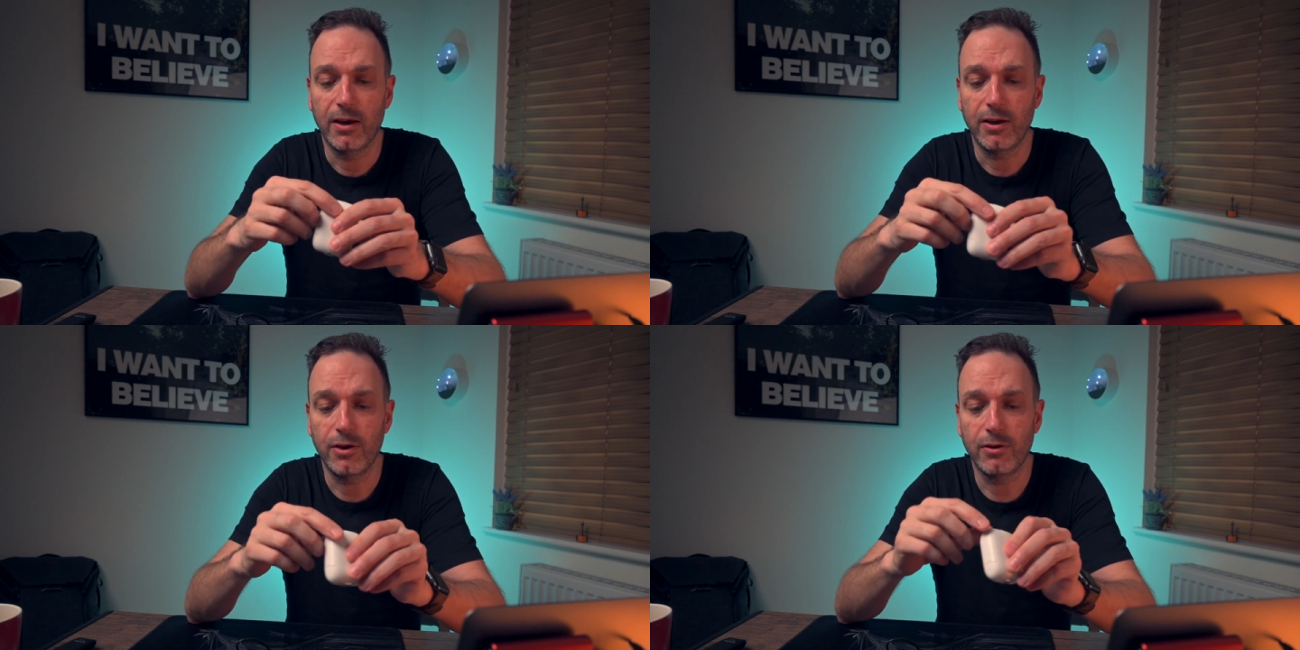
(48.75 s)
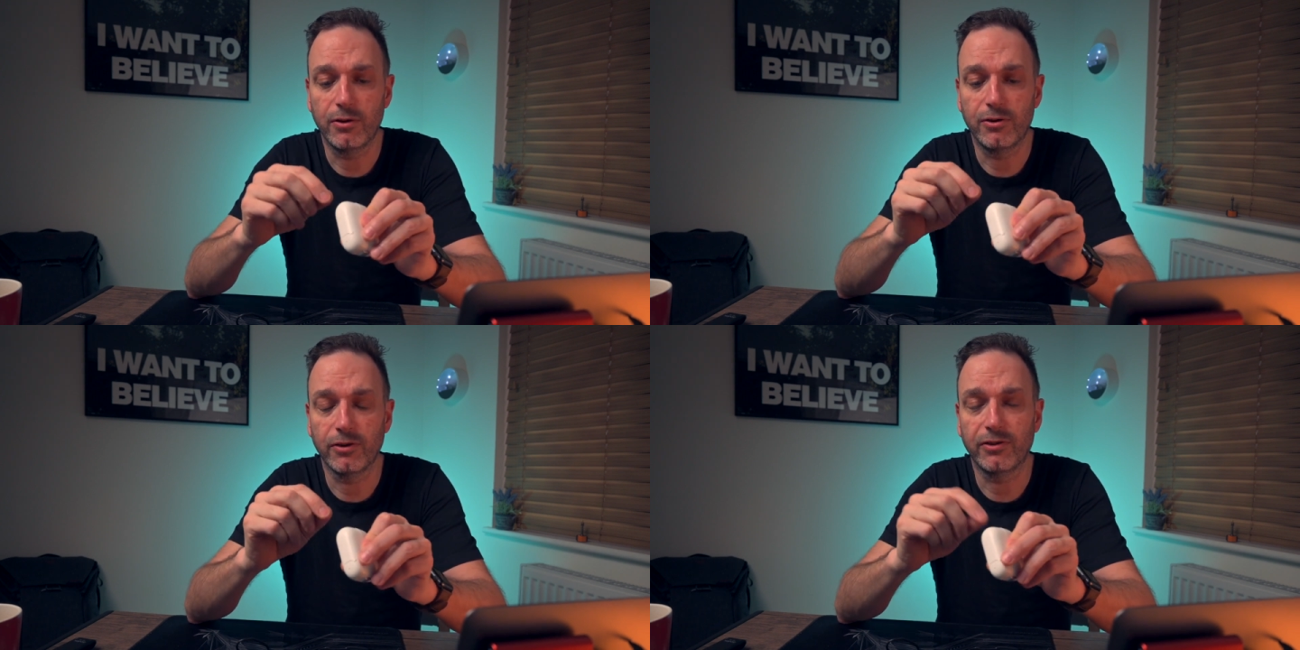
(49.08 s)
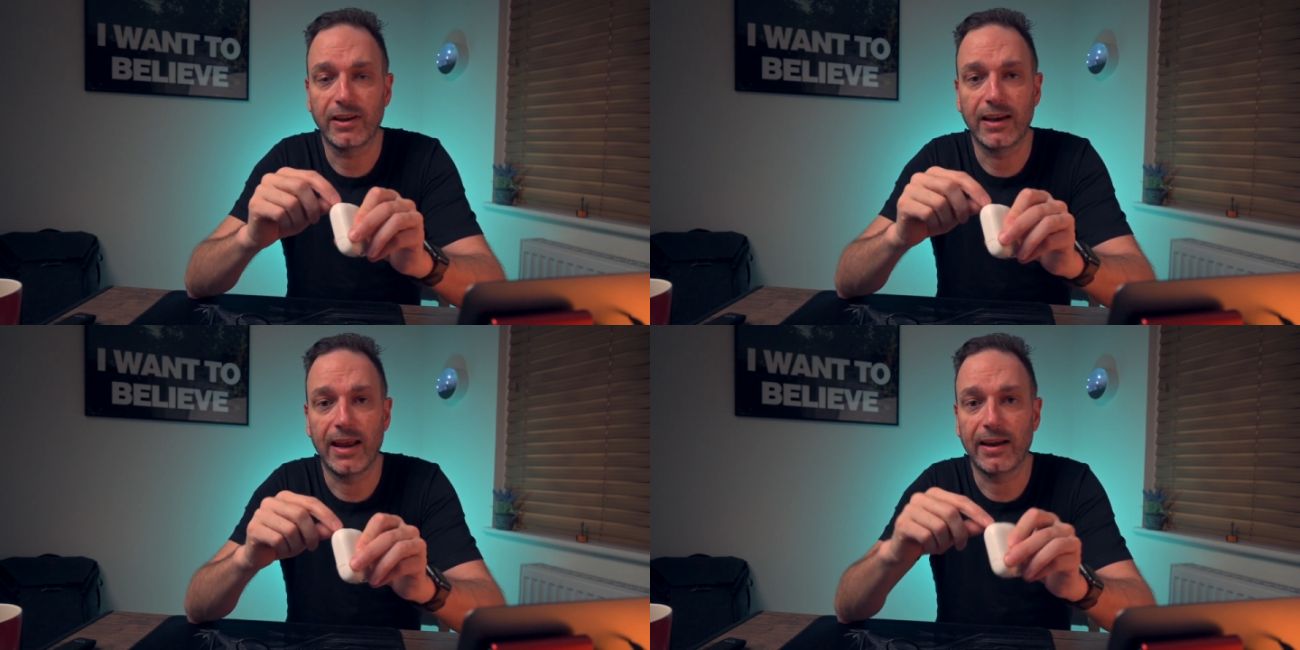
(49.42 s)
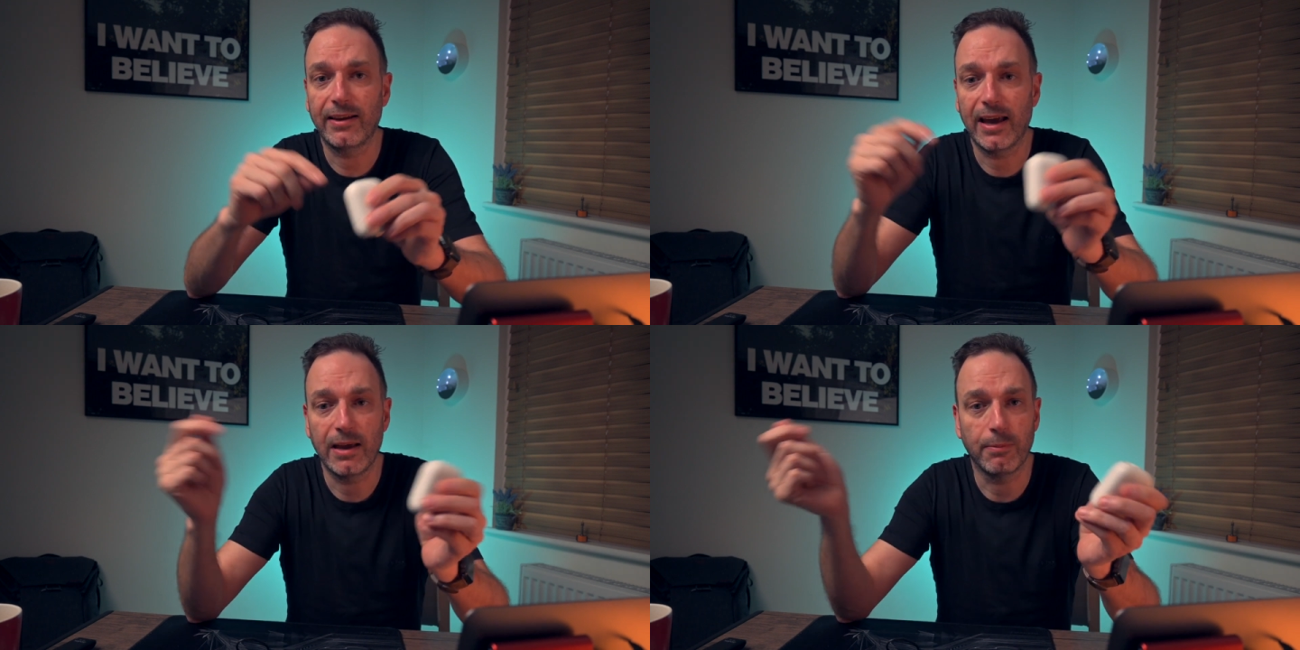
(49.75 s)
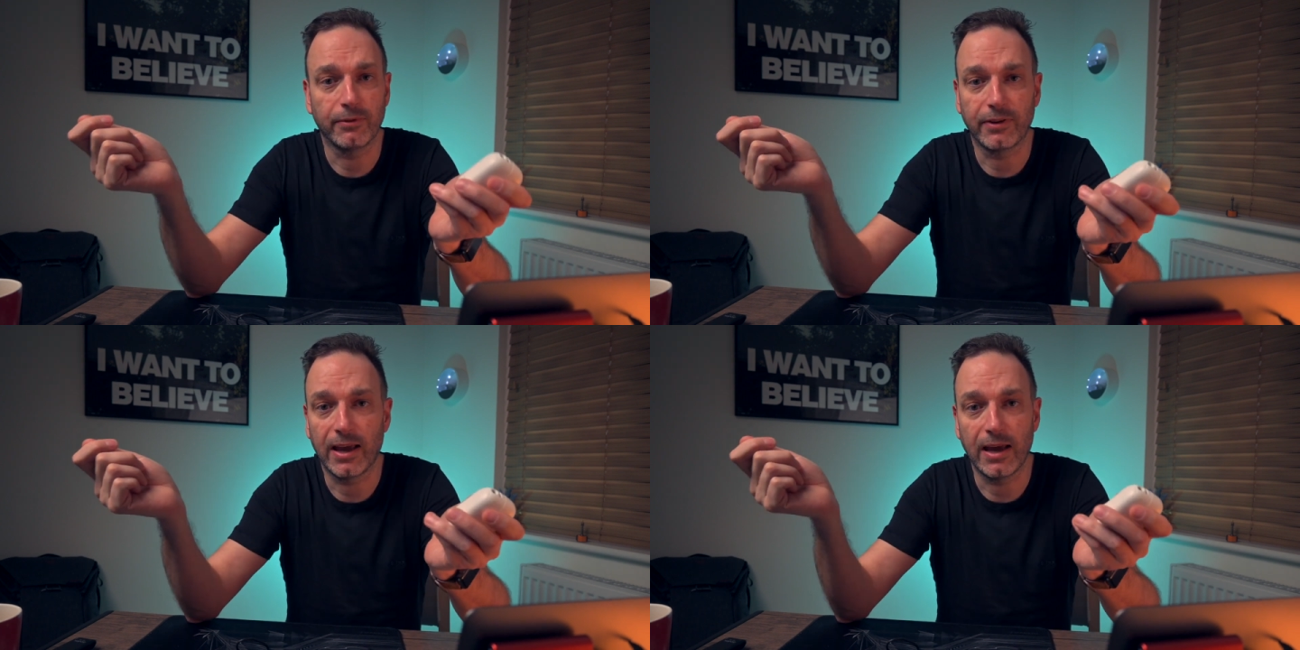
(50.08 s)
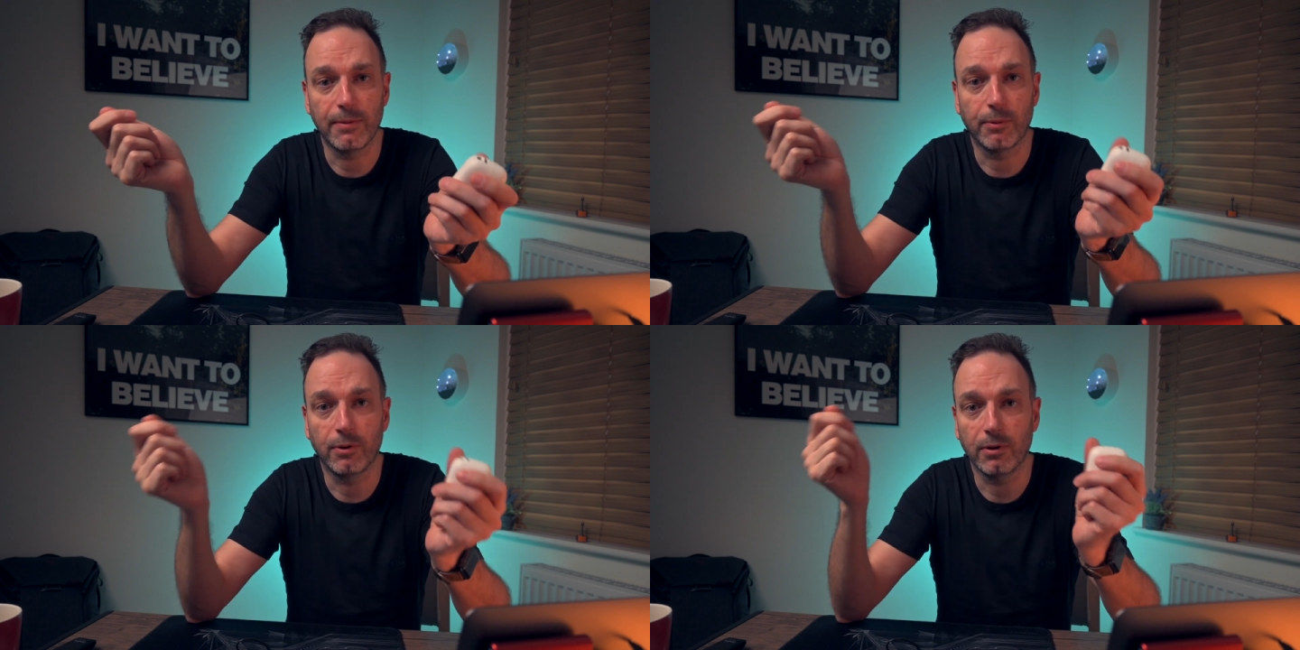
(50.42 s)
you could just connect cable to
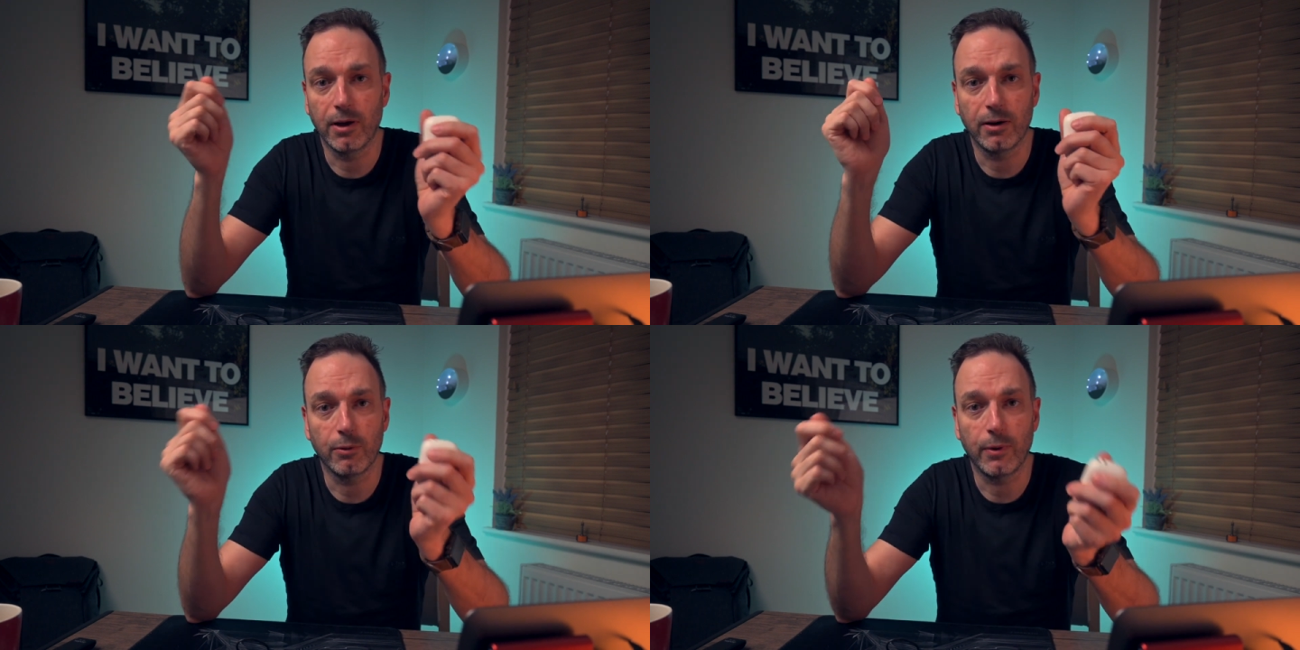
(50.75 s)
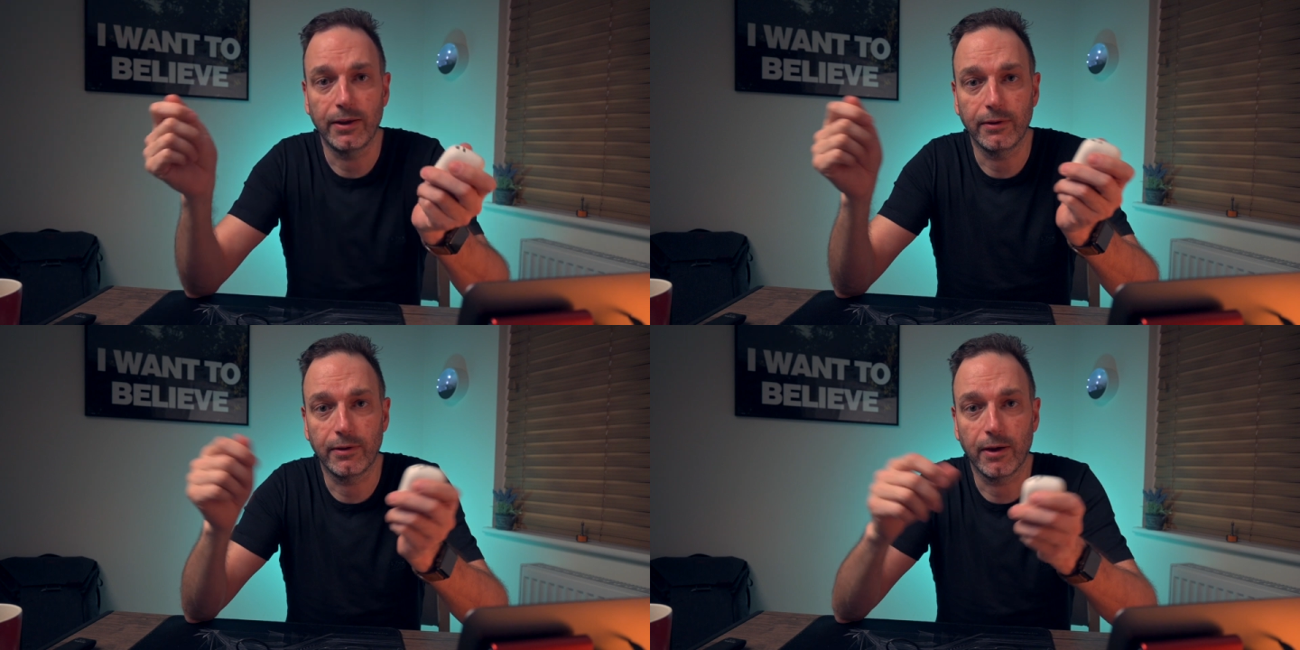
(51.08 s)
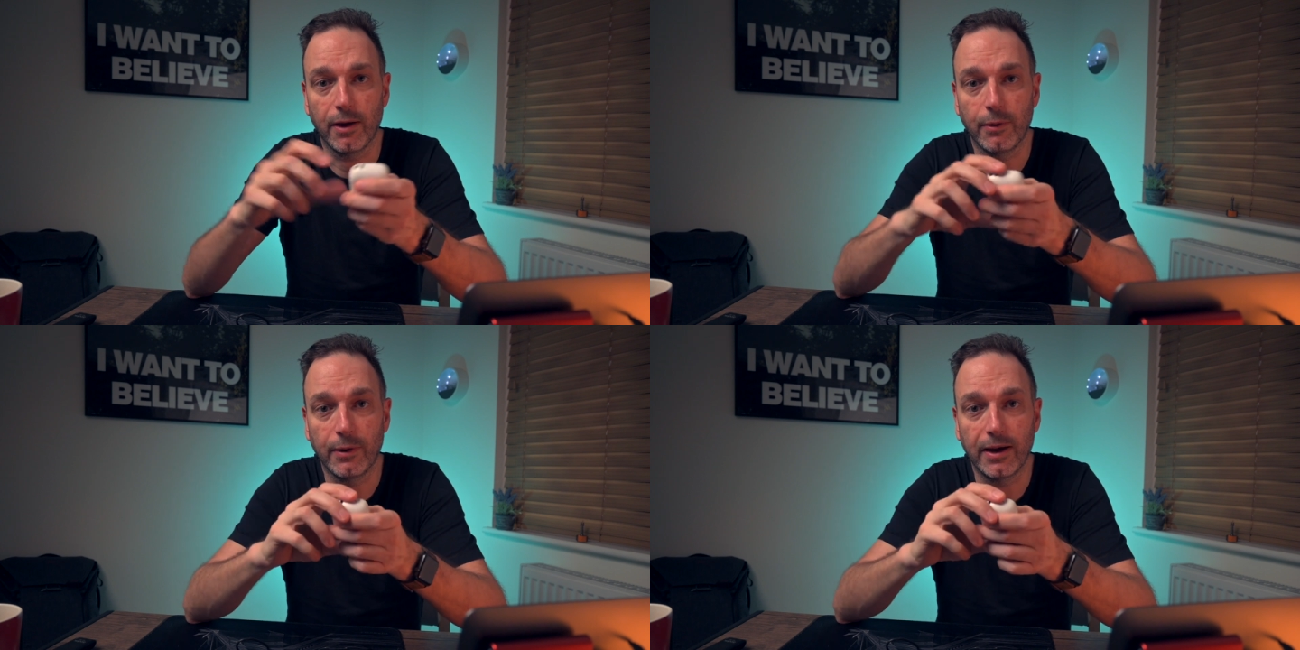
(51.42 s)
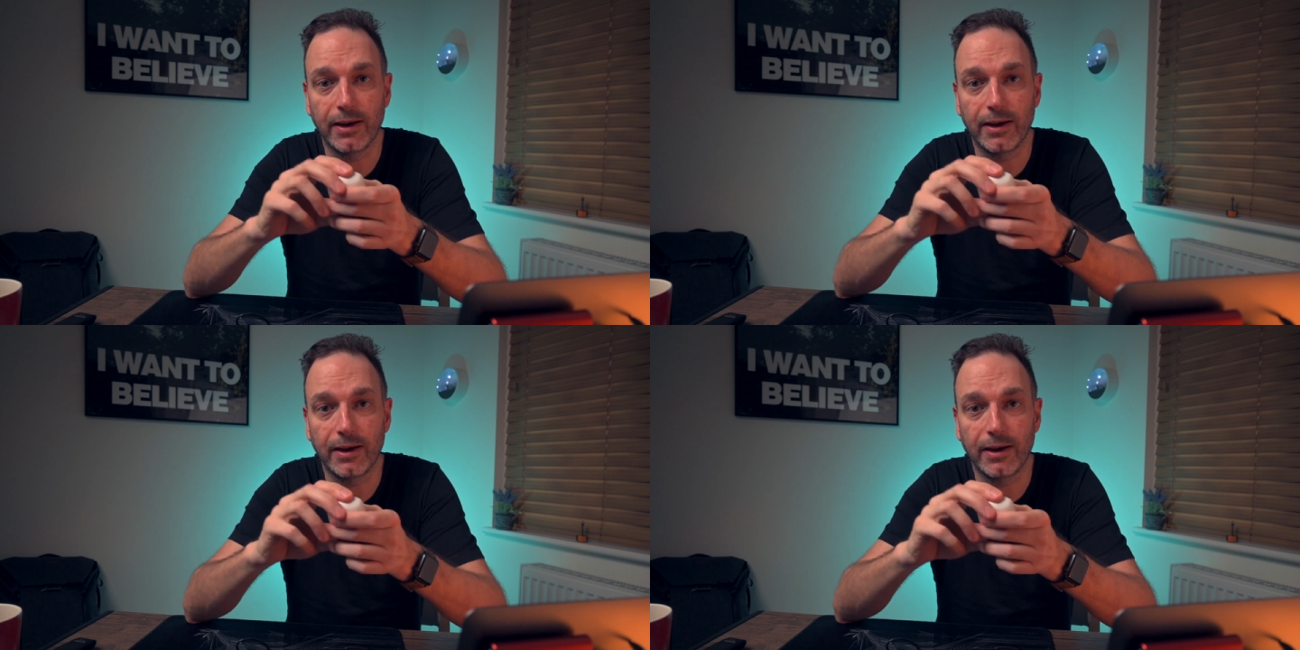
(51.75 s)
cable and away you go.